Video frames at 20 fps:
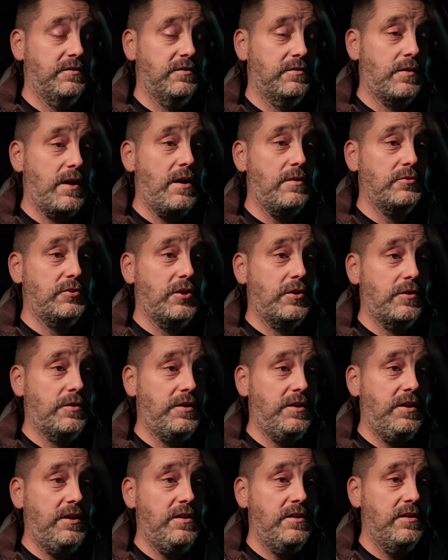ground
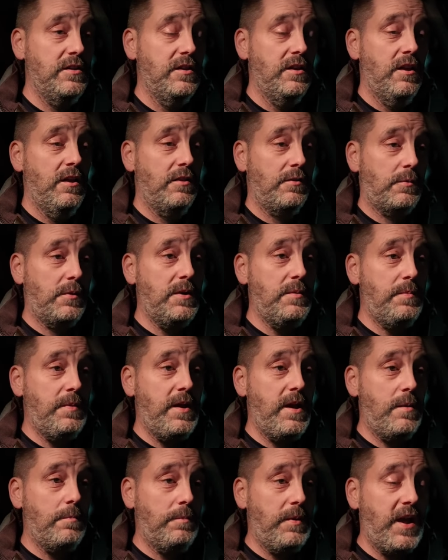turkey, three
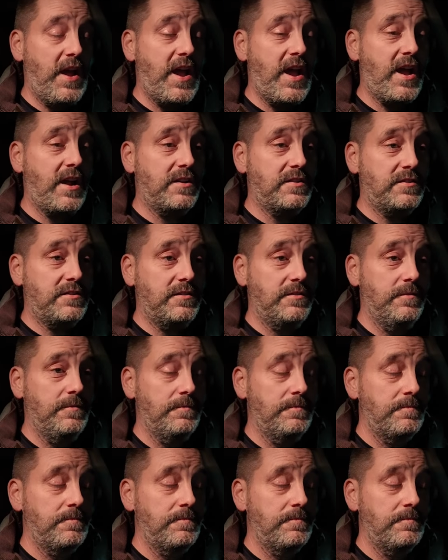pound packs